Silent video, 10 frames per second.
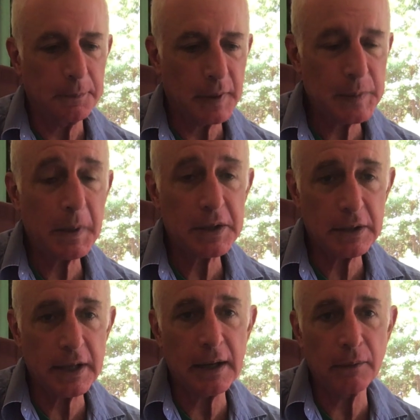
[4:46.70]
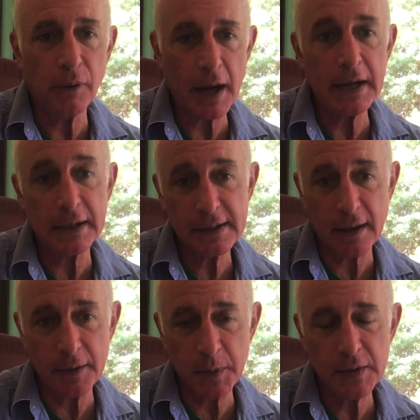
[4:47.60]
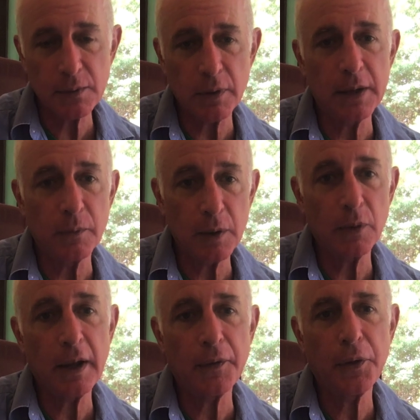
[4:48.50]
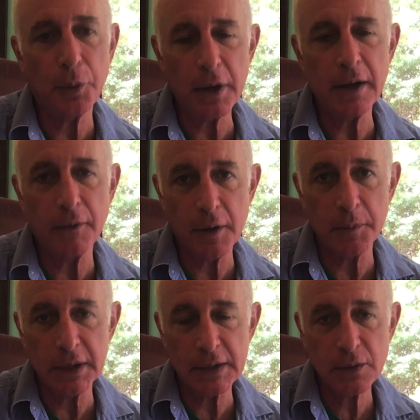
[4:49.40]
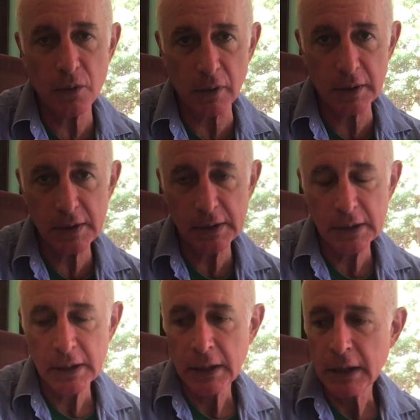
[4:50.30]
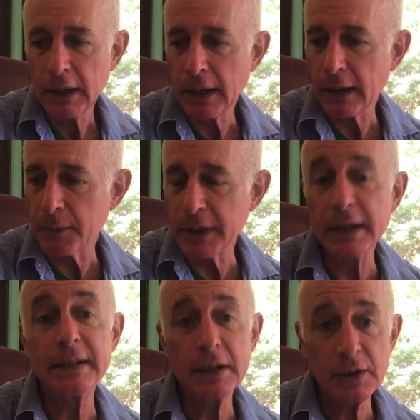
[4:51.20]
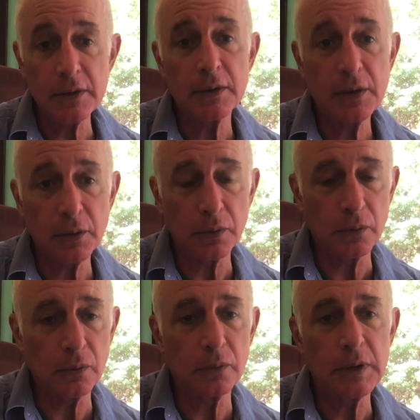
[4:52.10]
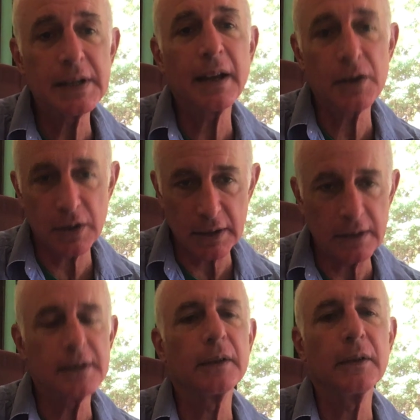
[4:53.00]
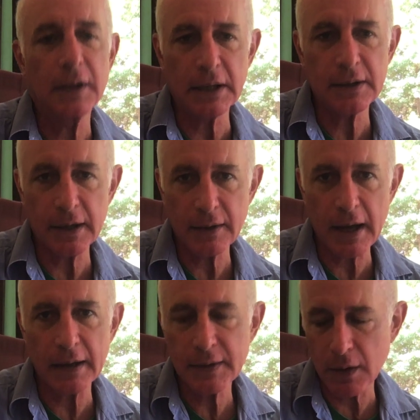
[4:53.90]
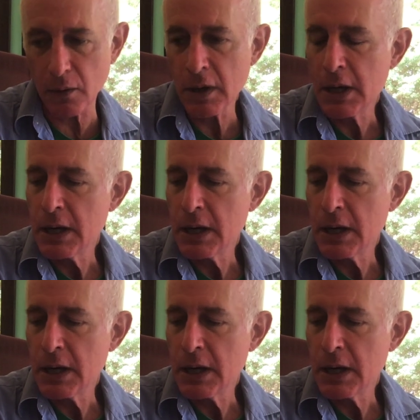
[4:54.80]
especially writing assignments, and we will have 3 of them in this course, in addition to discussions and things like that. So